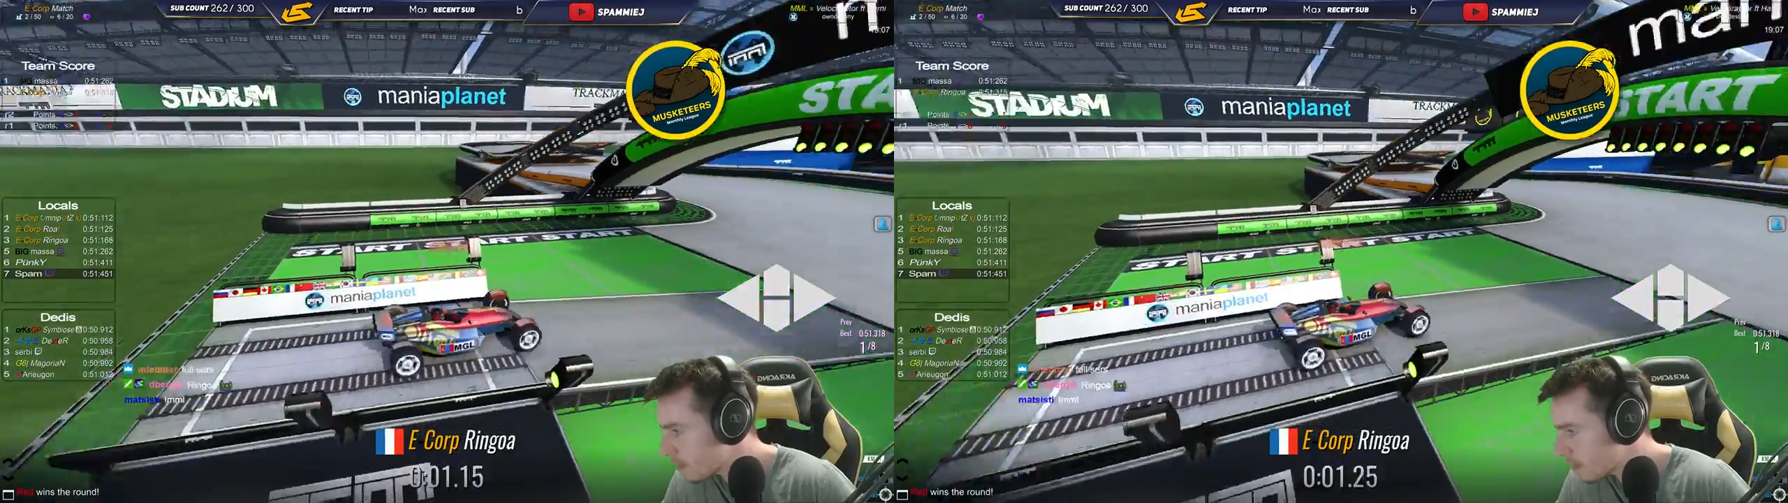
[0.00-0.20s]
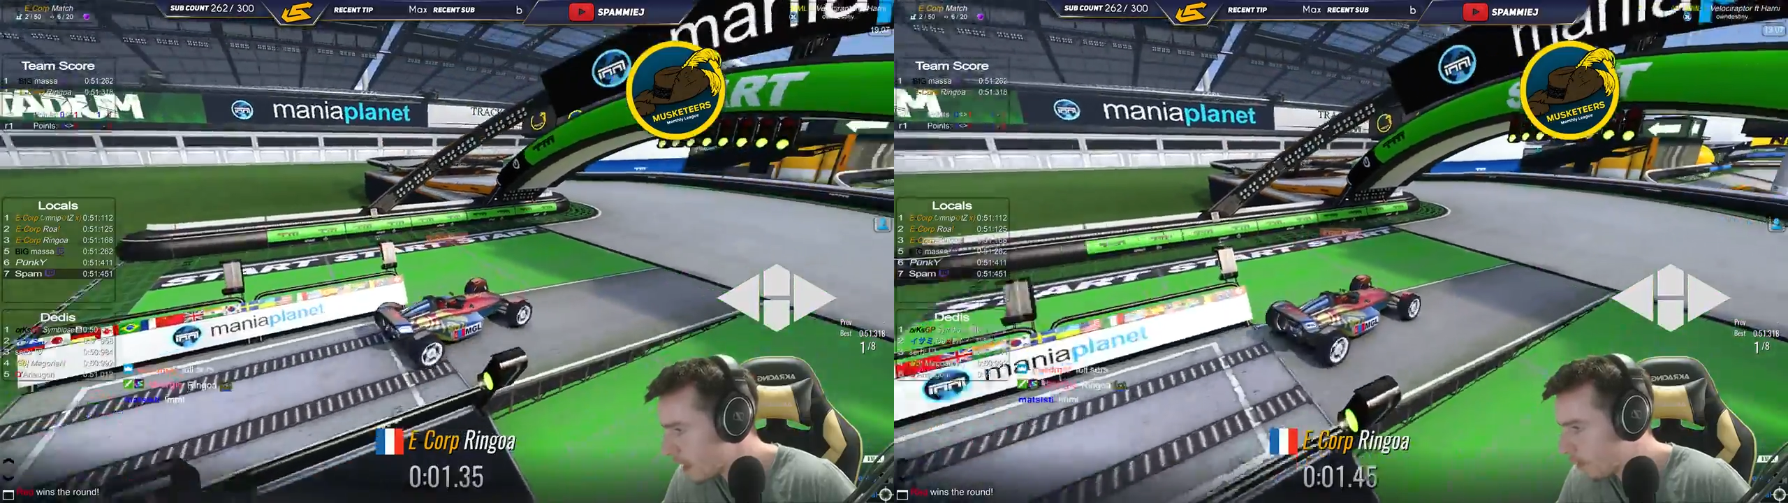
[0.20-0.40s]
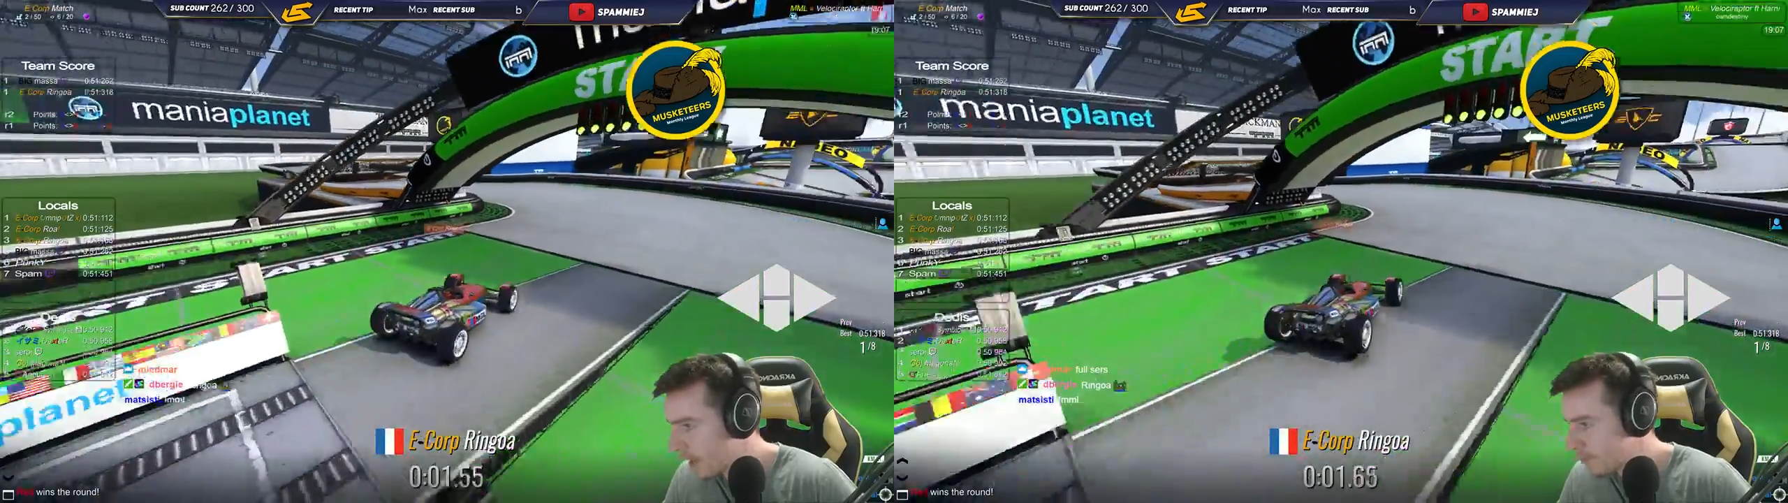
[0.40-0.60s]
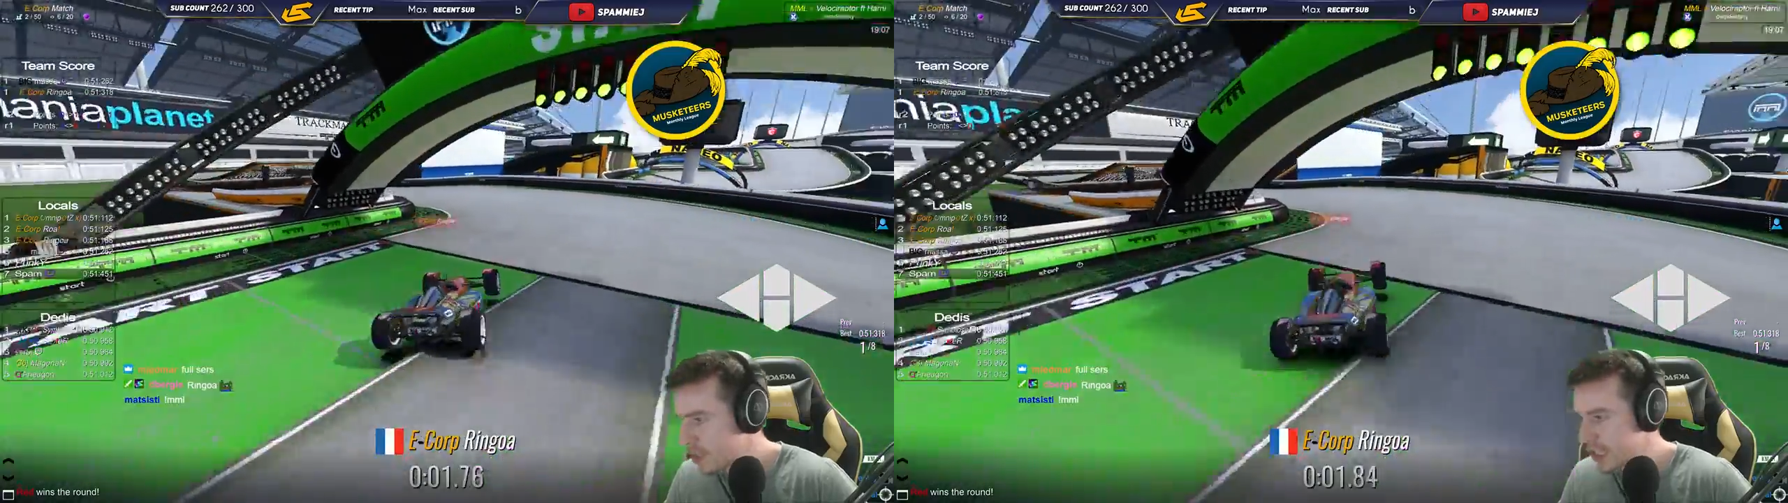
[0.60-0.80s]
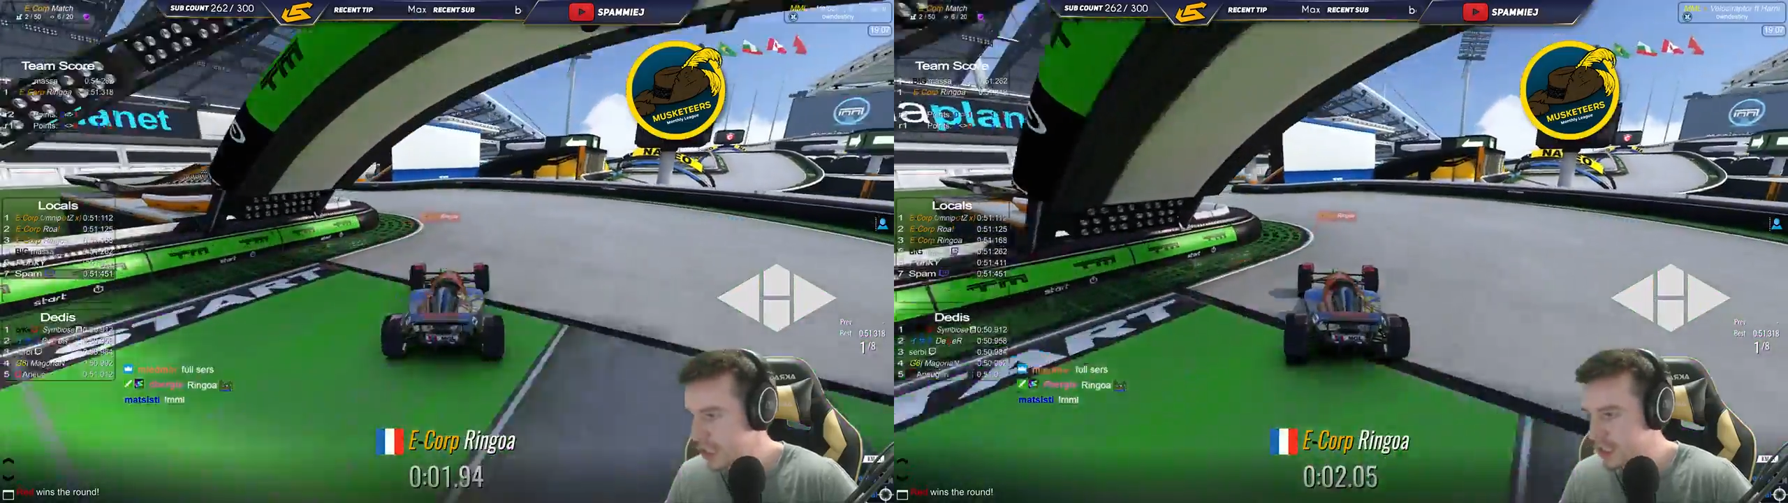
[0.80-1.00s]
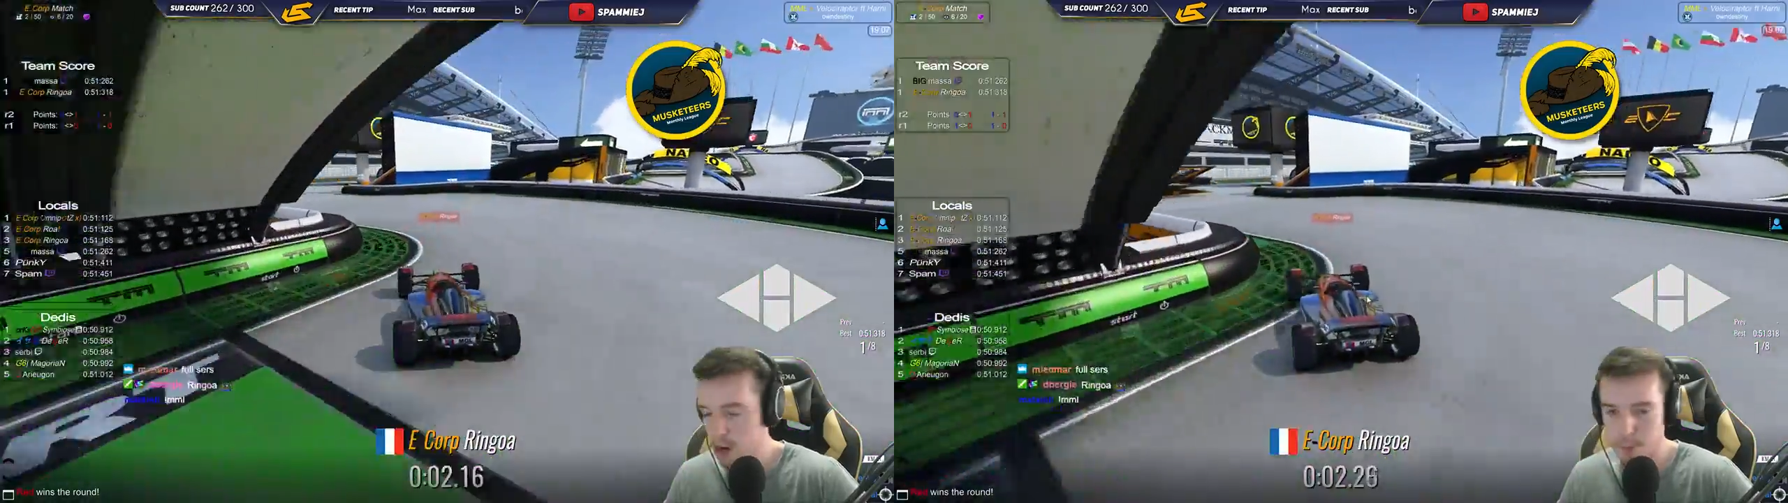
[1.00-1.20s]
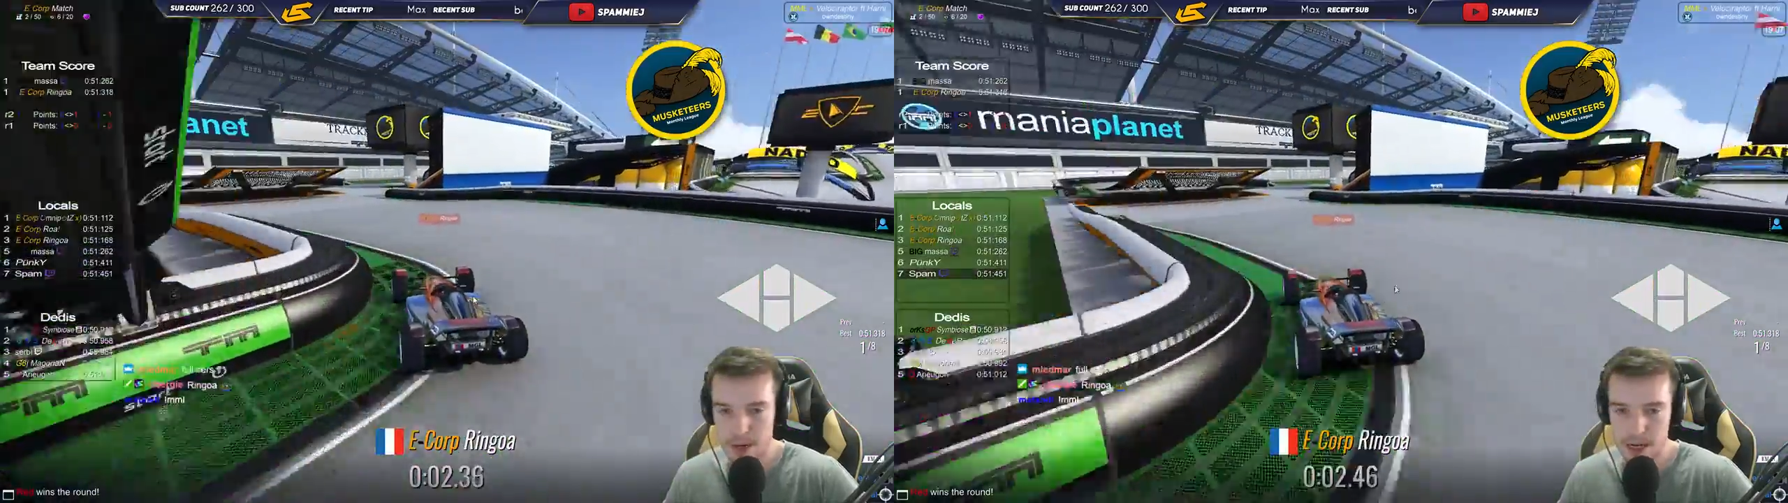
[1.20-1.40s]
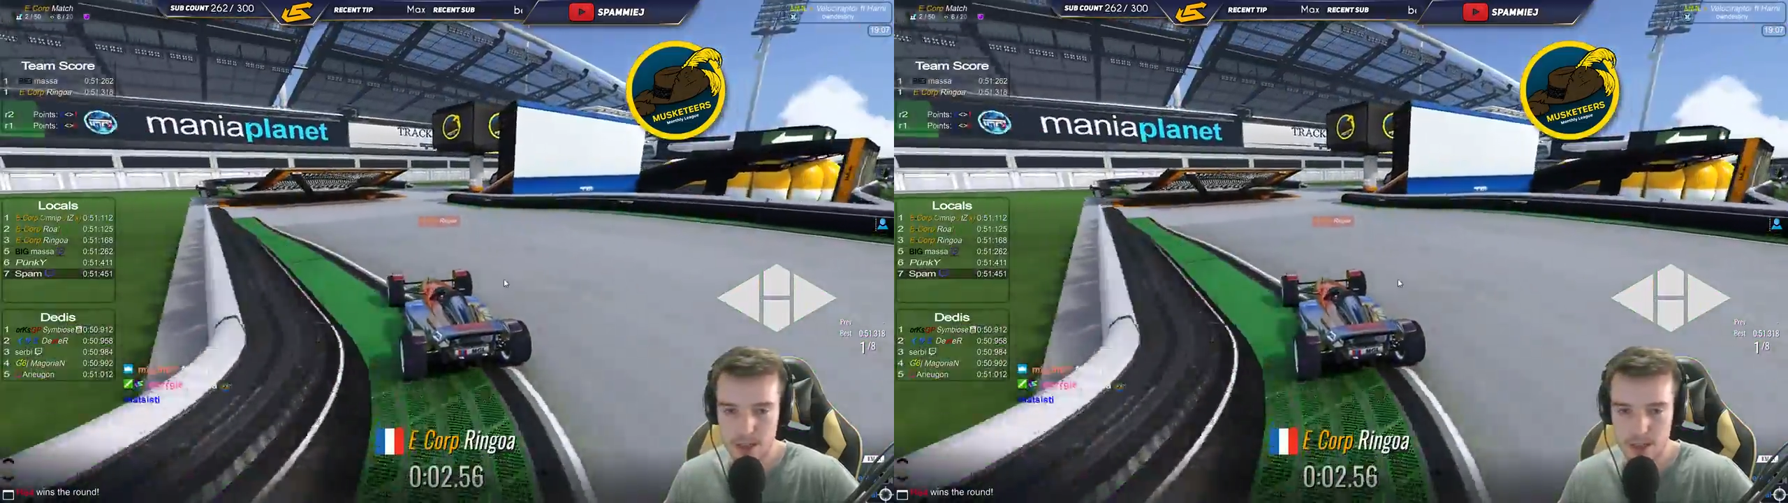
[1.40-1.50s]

Yeah, we have star player